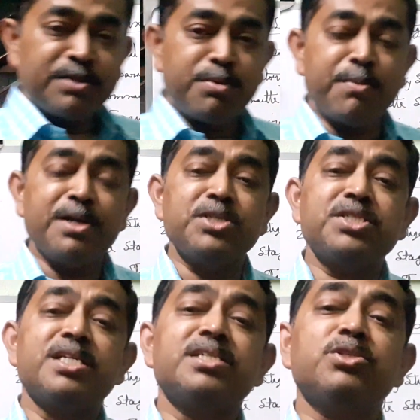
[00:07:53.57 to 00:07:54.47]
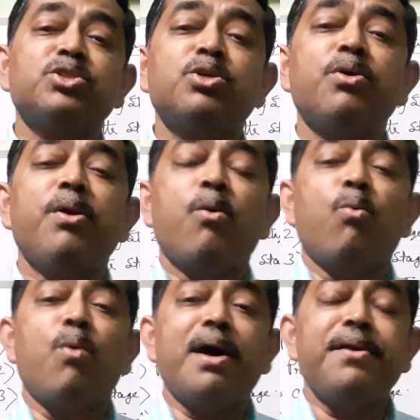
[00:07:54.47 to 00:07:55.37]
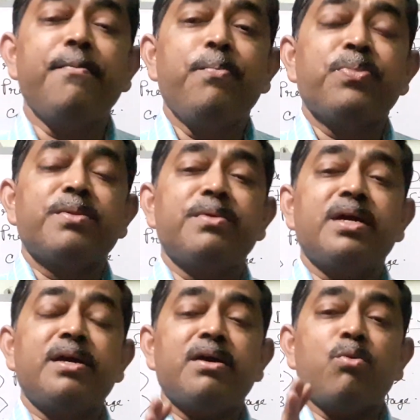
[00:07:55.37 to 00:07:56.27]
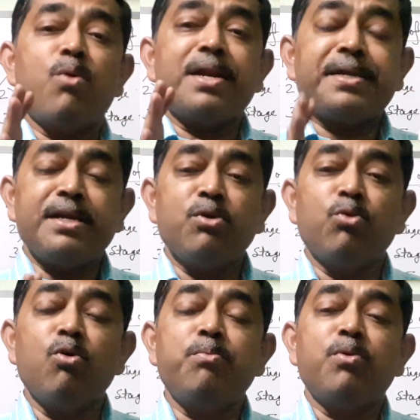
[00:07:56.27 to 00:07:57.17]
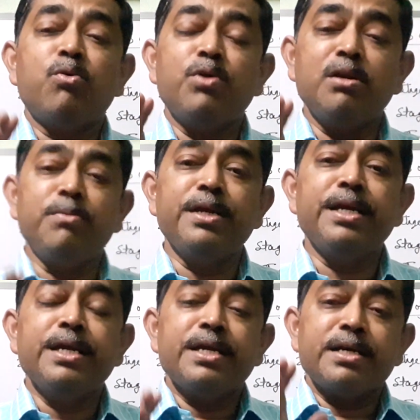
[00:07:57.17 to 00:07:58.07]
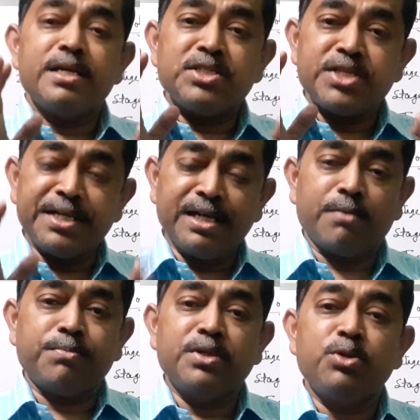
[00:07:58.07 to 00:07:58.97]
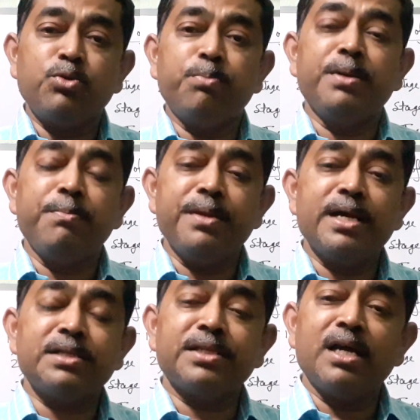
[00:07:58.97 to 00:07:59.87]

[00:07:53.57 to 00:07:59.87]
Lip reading: Preparatory stage is one working group will be set up to prepare